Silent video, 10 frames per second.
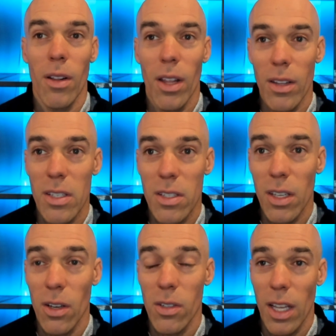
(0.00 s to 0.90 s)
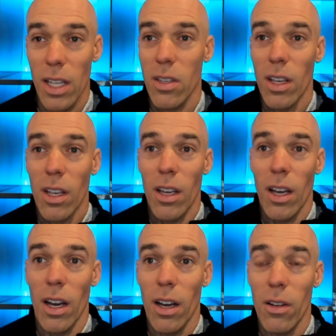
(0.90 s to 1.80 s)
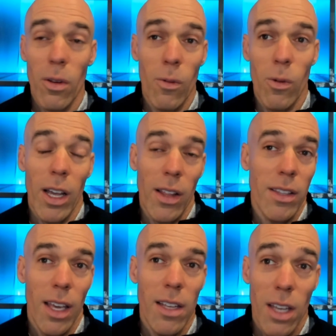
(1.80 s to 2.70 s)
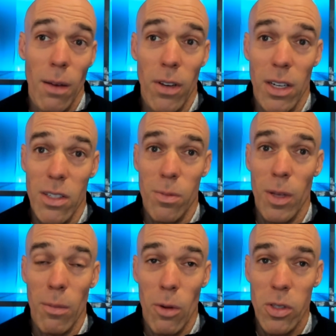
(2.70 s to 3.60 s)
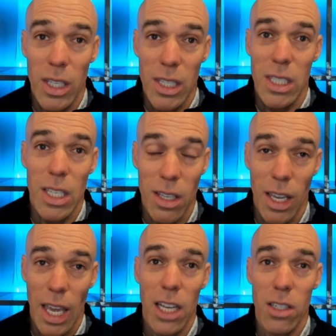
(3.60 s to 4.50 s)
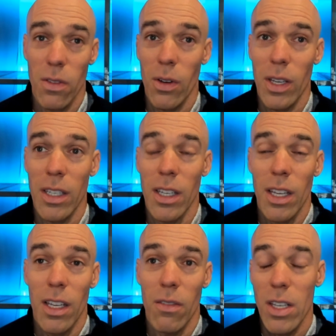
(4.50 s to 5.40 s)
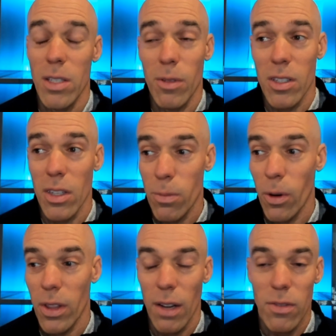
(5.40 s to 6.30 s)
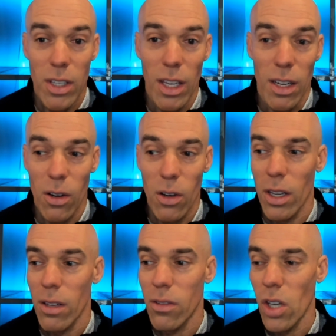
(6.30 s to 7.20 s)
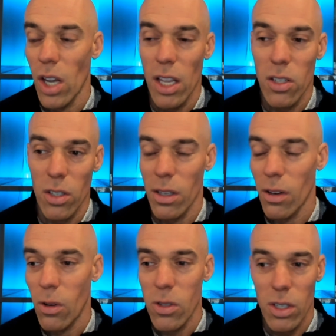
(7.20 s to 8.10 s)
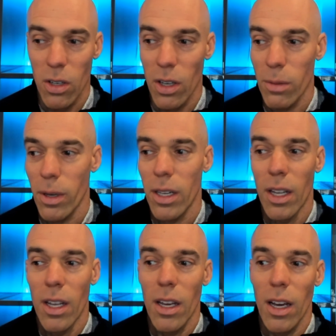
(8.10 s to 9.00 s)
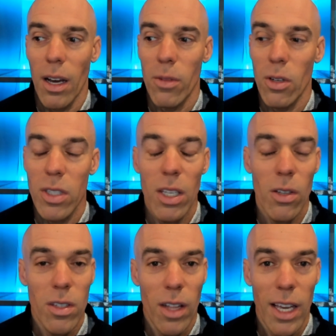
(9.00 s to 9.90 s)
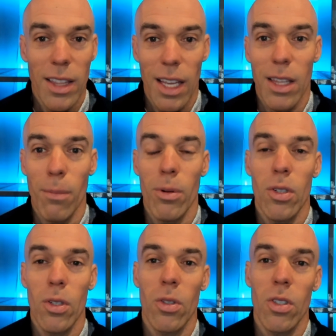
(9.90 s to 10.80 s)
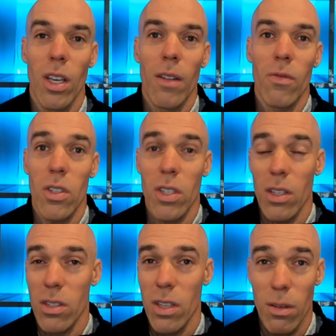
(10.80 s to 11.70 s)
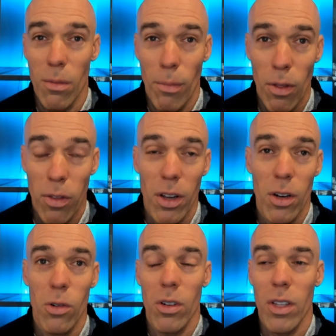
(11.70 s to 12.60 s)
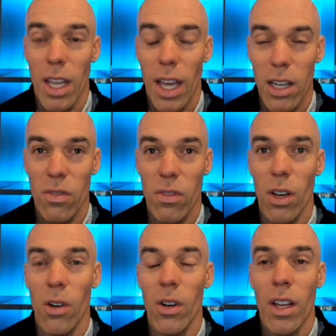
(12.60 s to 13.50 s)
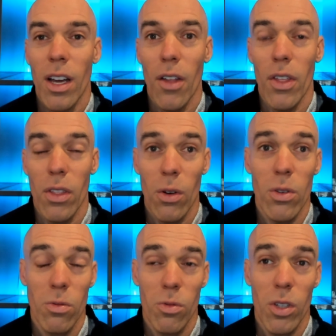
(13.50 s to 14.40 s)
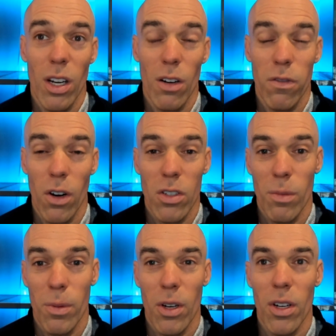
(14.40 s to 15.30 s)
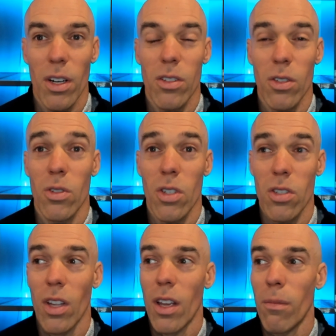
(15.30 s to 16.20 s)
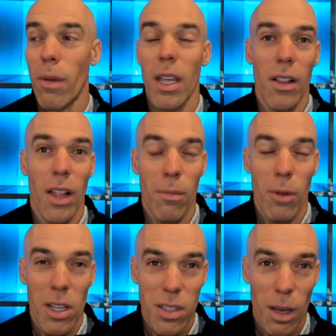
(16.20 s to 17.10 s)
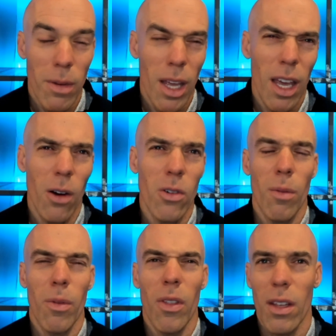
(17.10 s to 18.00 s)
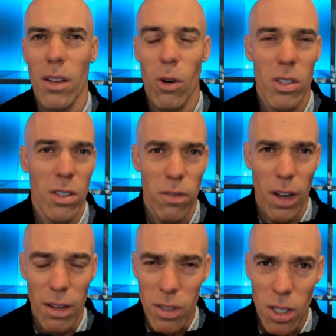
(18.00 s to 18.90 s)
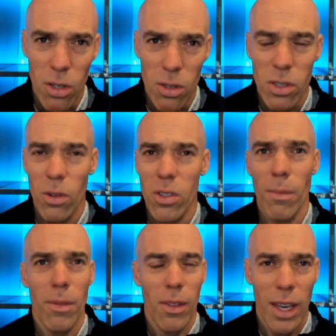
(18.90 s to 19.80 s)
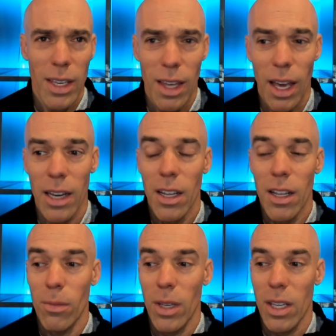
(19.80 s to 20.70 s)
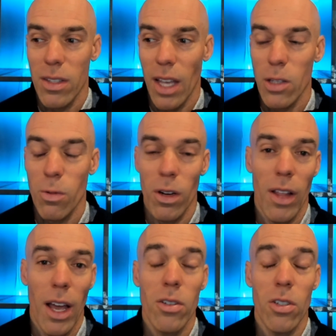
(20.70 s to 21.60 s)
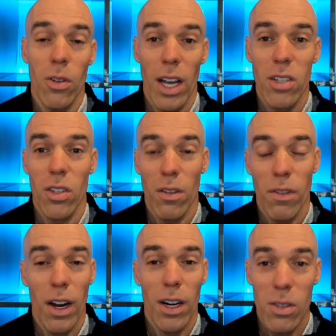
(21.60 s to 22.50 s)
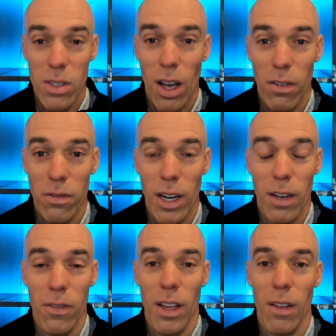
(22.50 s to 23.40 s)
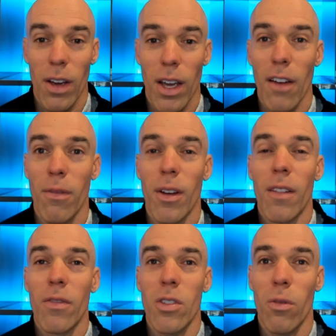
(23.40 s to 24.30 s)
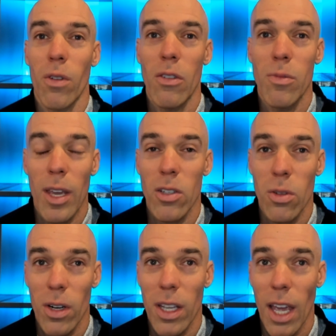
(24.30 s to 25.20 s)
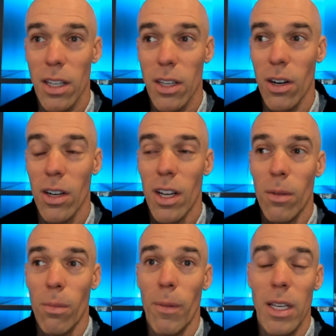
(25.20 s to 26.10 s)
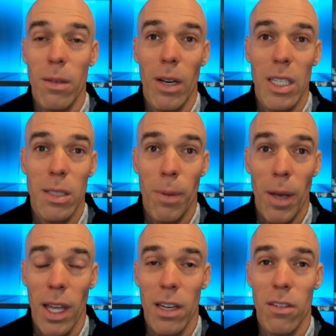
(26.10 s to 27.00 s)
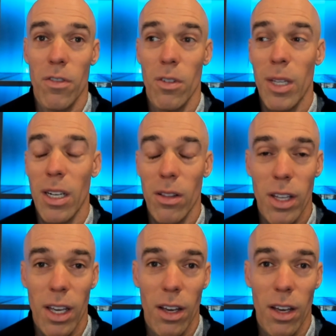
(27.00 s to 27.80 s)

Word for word: But in a lot of these deals, and that's uh, why I like the ATM fund is it's been the most consistent cash flowing investment, at least to this point that I've seen. Now, could it change or could, it, of course it could, but um, you know, deals like that, that produce this consistent monthly or quarterly cash flow, I think those really are far superior to just making a lot of money someday or something that works in five years or something like that, because that's what allows you actually to fire yourself, right? If like if I have, so I was making 200K a year, but my, my spend for me to